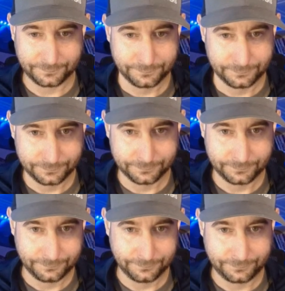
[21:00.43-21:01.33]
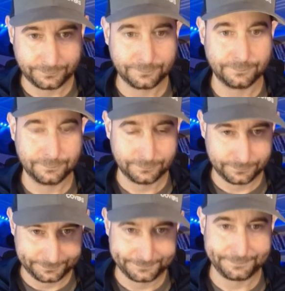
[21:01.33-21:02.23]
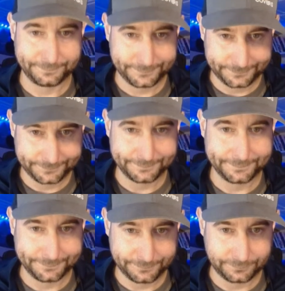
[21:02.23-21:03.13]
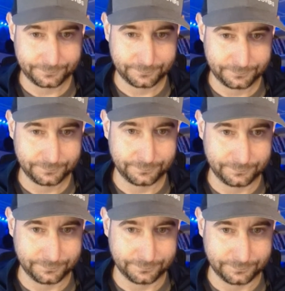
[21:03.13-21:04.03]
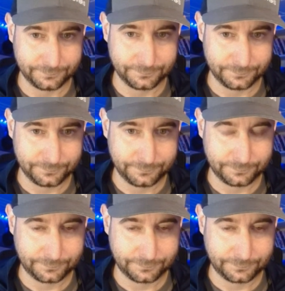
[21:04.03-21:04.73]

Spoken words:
[no speech]